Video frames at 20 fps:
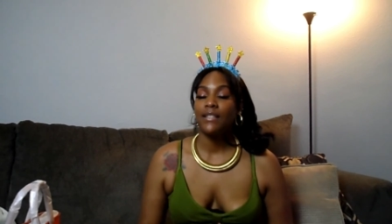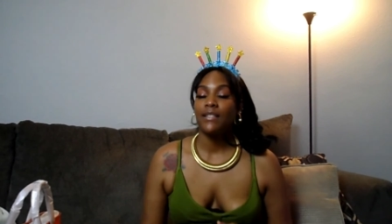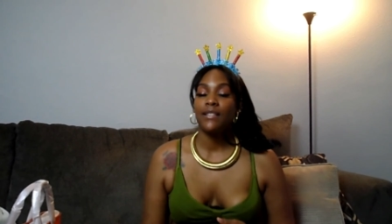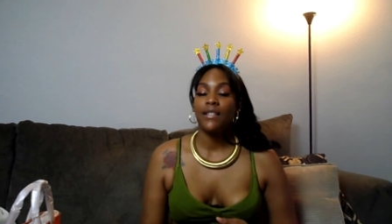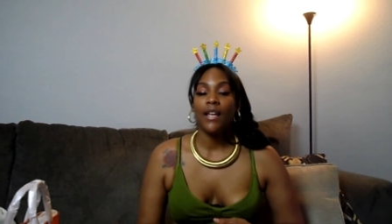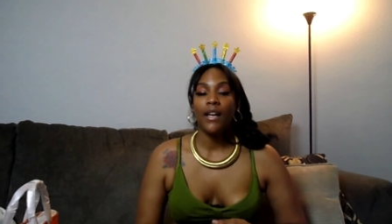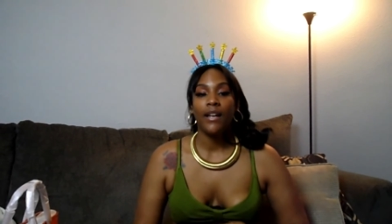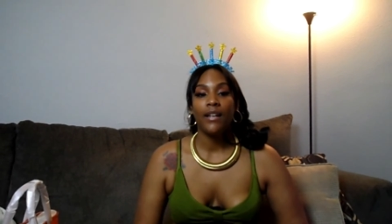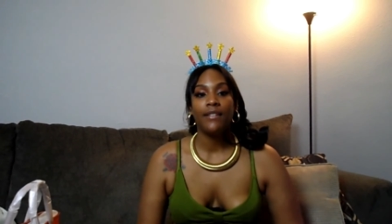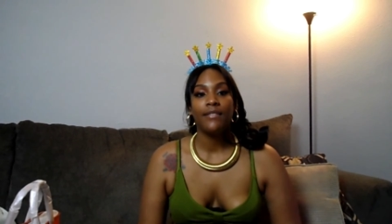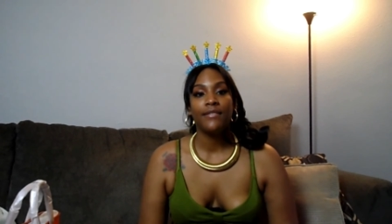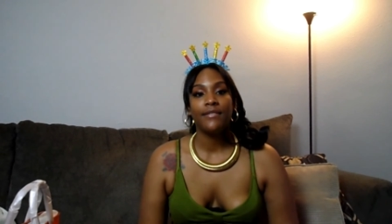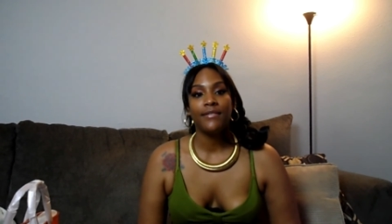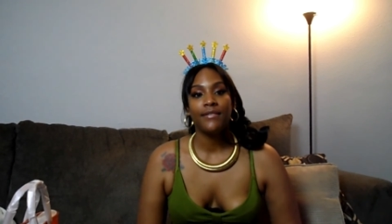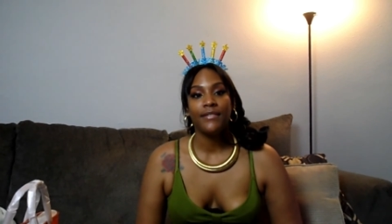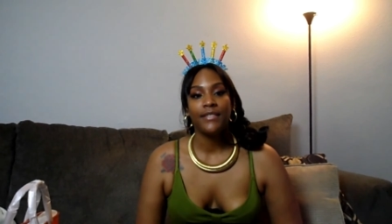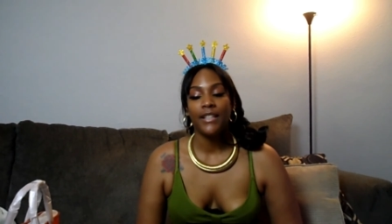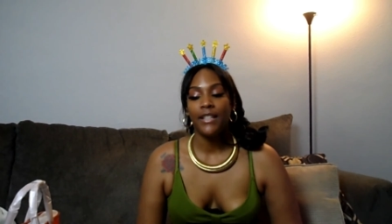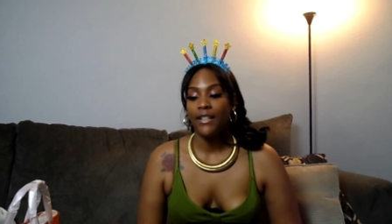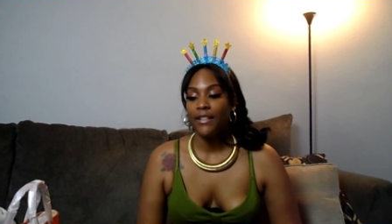it's life,
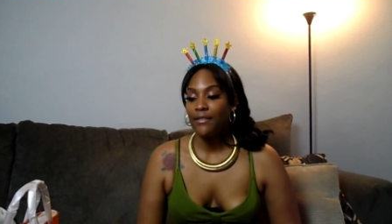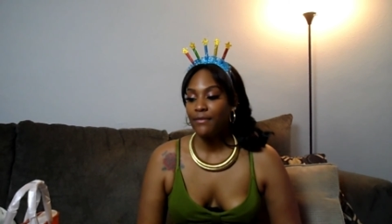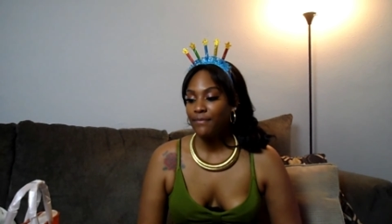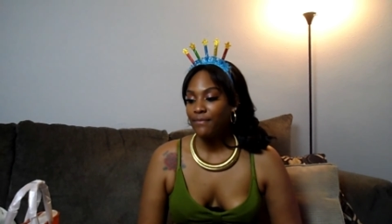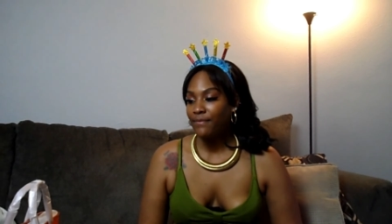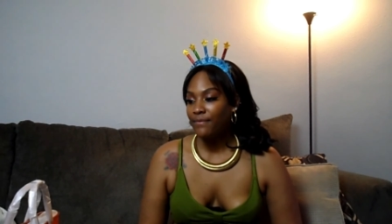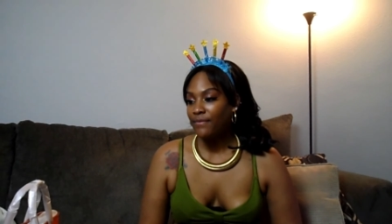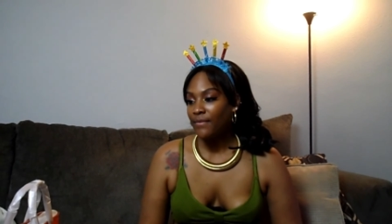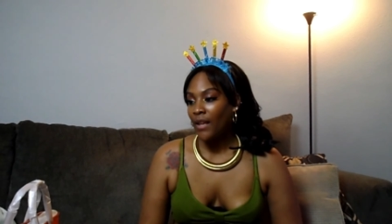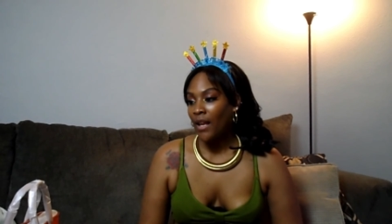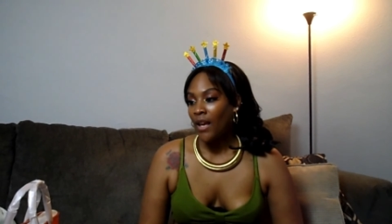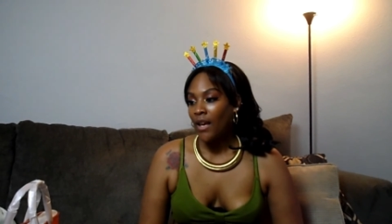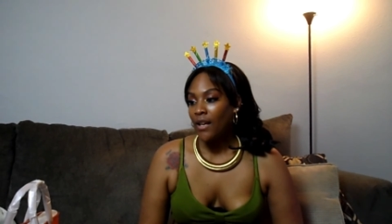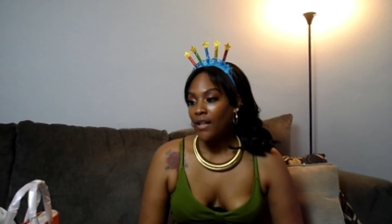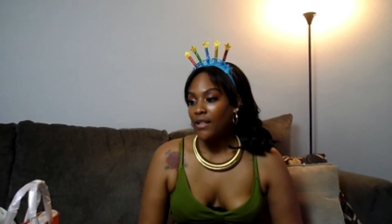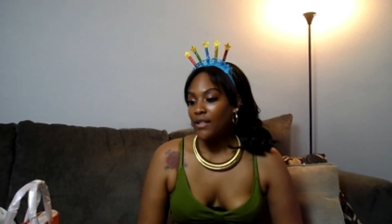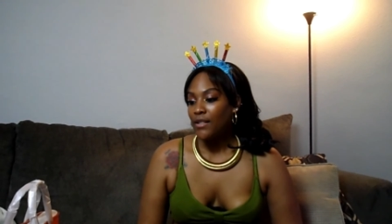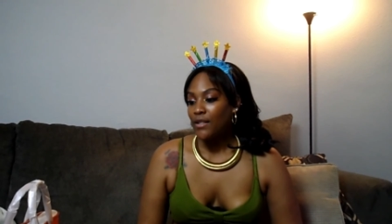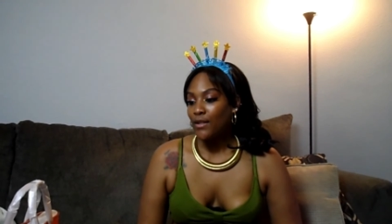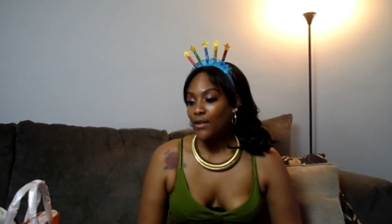you know?
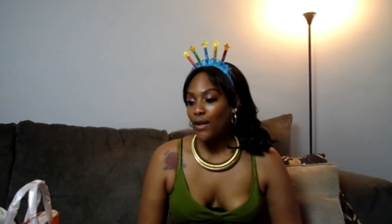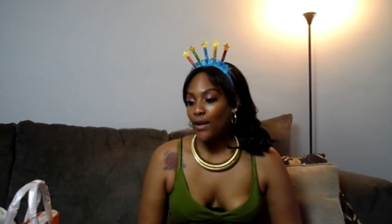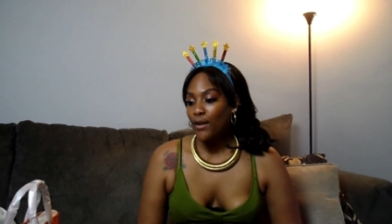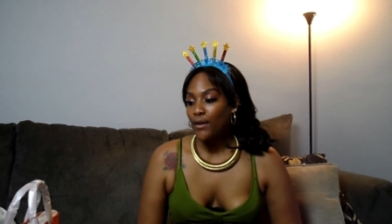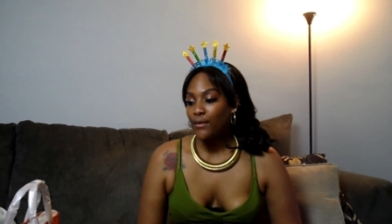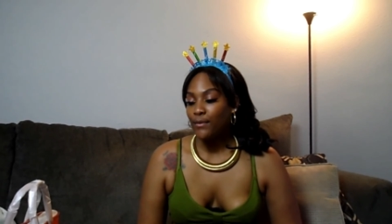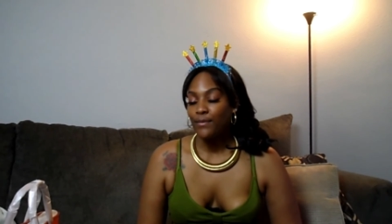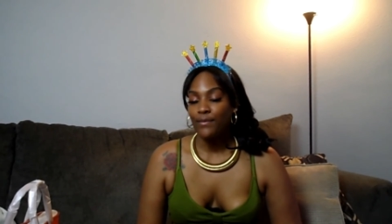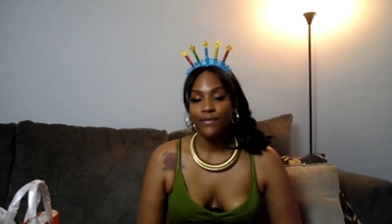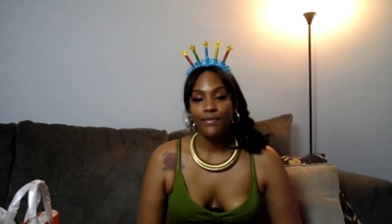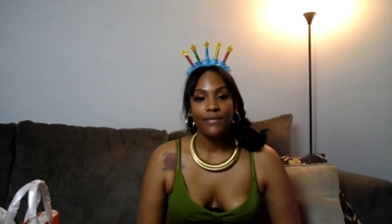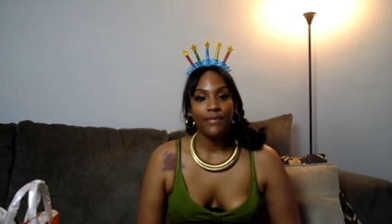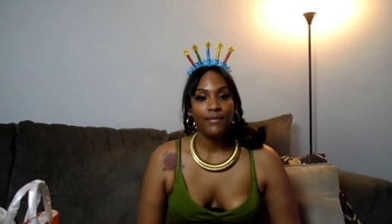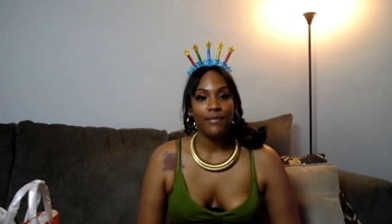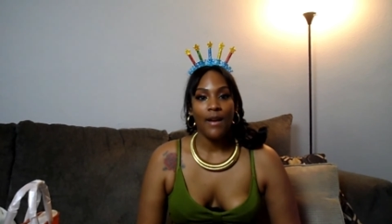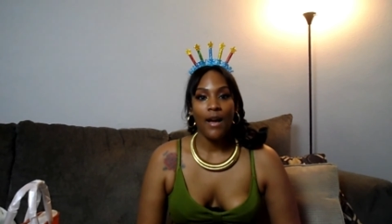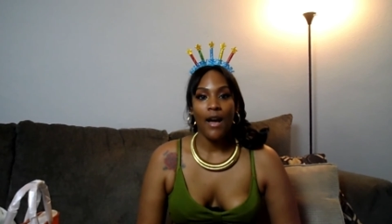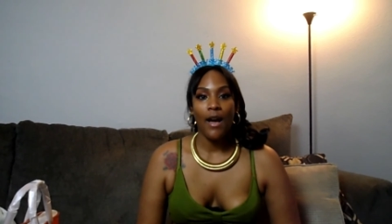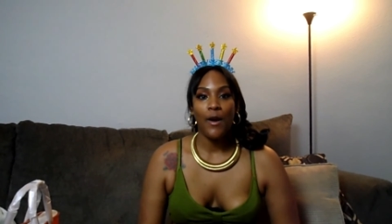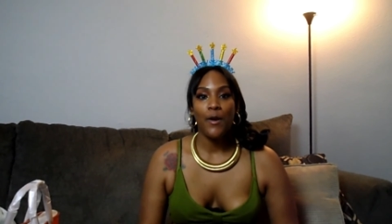So
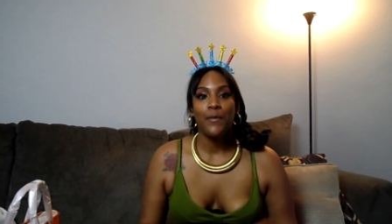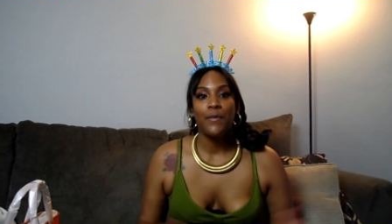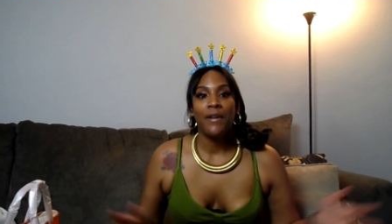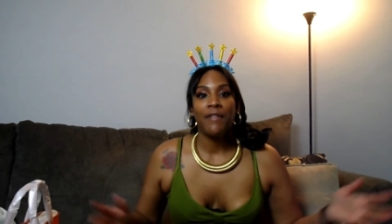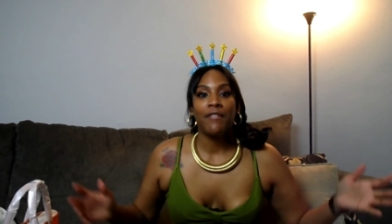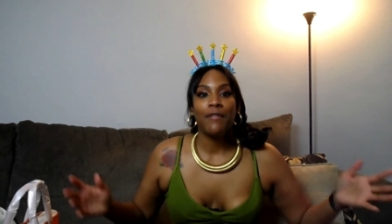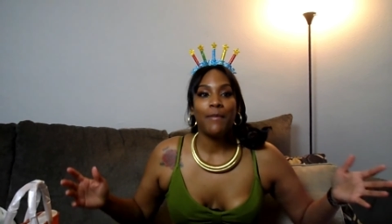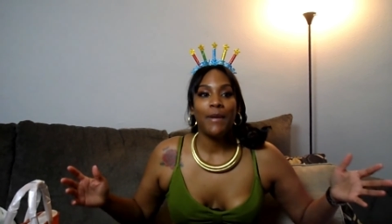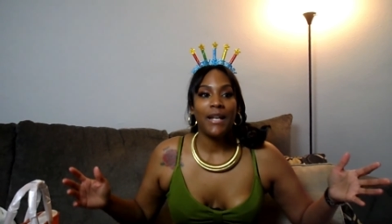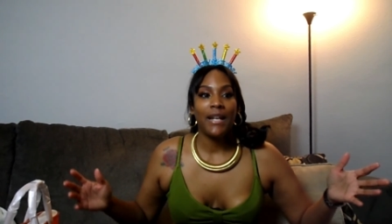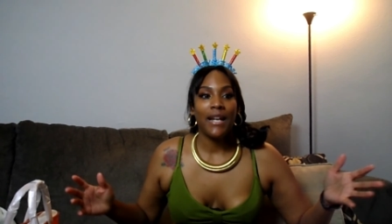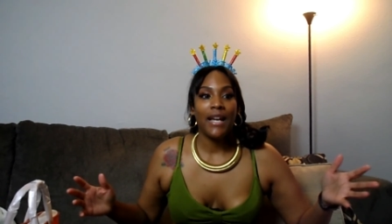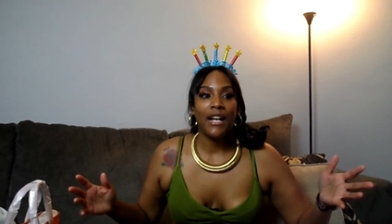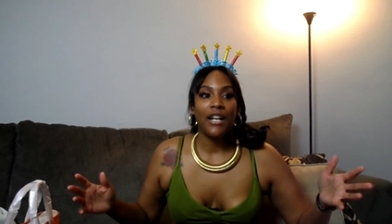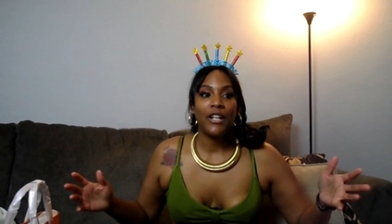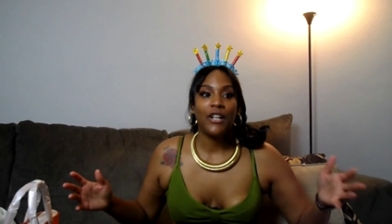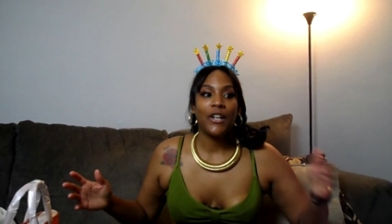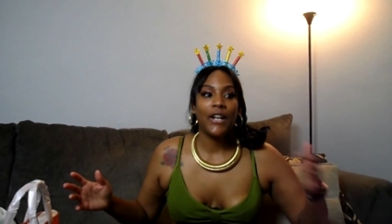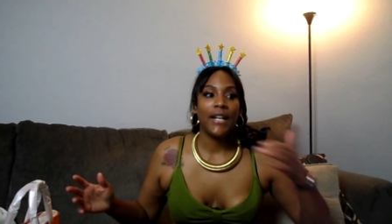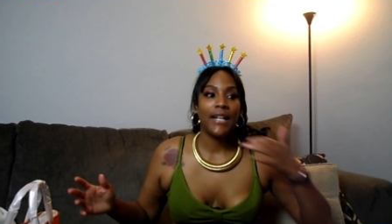I hope everybody
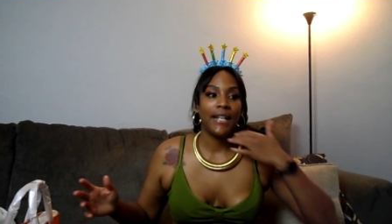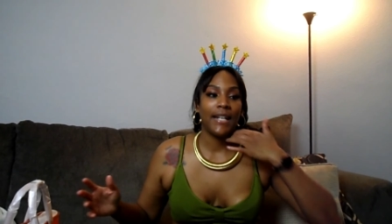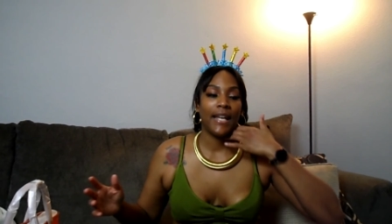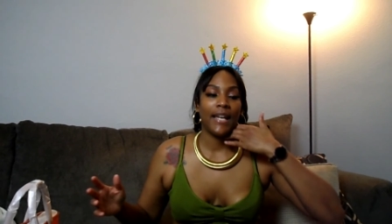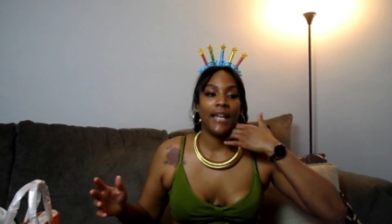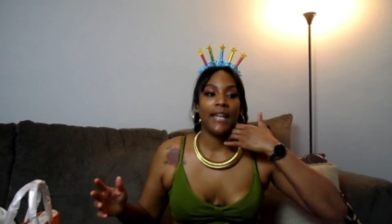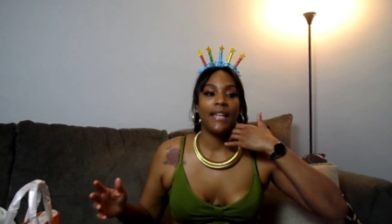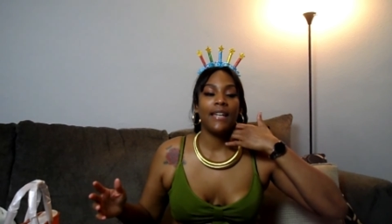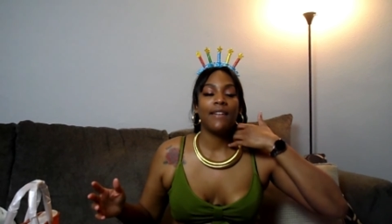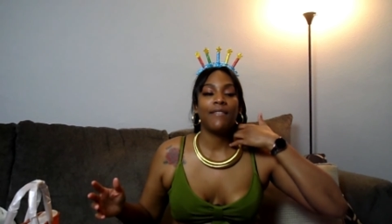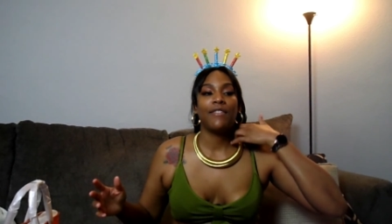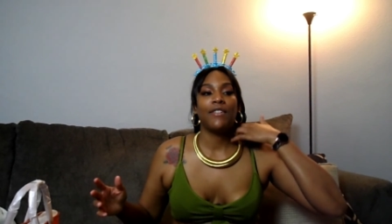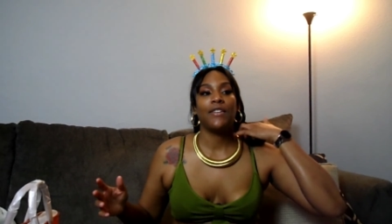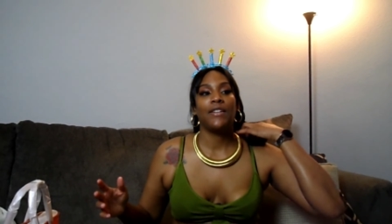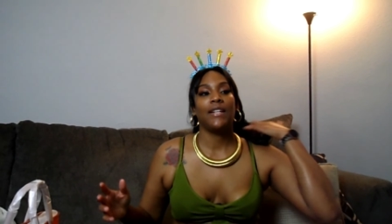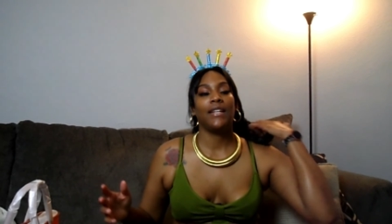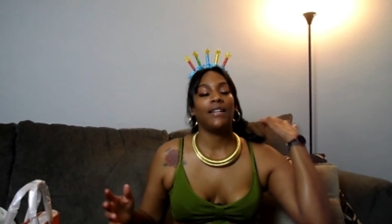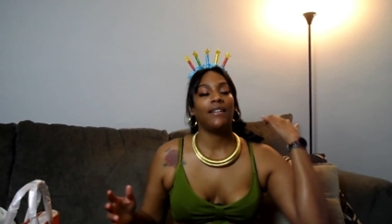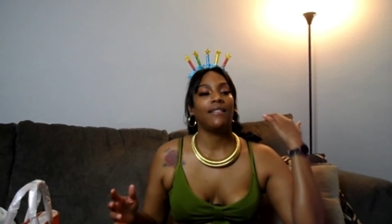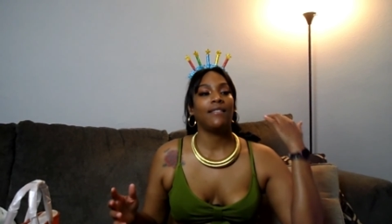had a great day. If
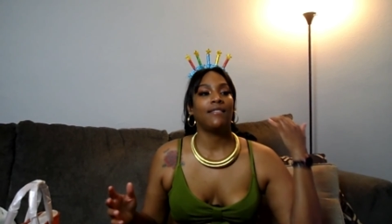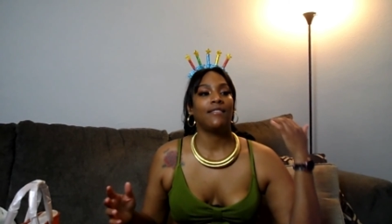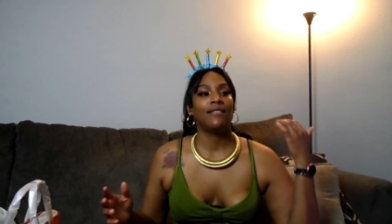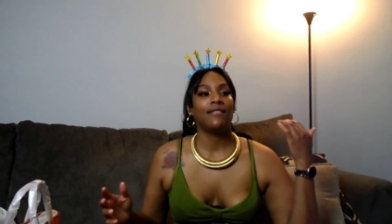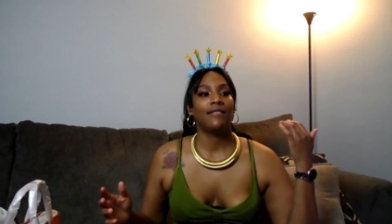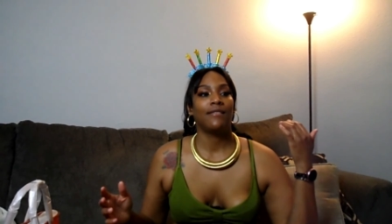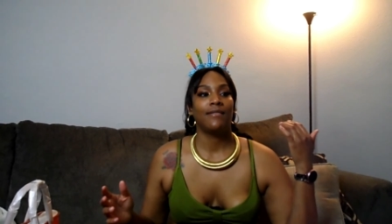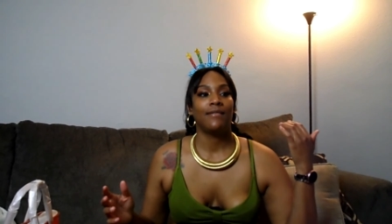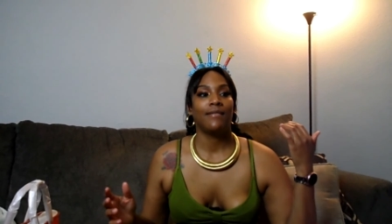you didn't,